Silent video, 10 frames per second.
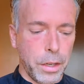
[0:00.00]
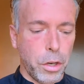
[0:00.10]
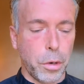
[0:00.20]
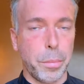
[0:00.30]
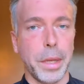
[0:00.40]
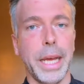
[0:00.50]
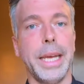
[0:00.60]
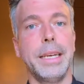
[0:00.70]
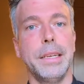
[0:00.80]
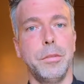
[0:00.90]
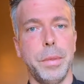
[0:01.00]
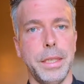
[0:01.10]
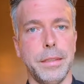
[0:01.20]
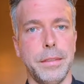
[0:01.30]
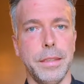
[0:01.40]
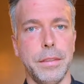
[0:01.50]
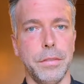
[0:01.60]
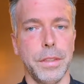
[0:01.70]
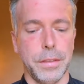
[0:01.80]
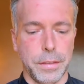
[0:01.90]
Our blank has been
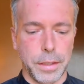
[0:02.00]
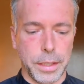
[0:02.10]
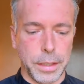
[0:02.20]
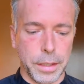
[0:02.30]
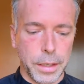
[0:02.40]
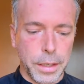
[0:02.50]
extensively studied.